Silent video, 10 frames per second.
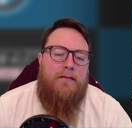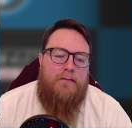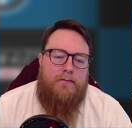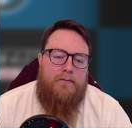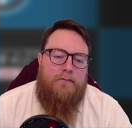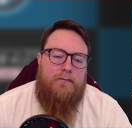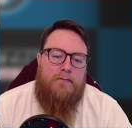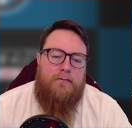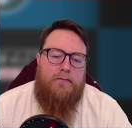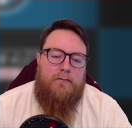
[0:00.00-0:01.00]

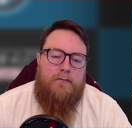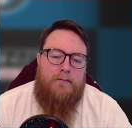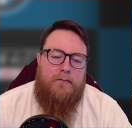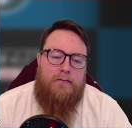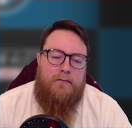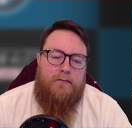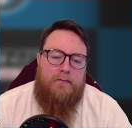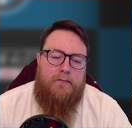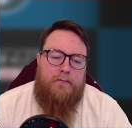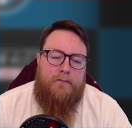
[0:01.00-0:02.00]

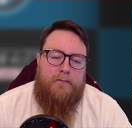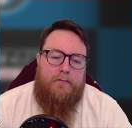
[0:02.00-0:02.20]
(no one is talking)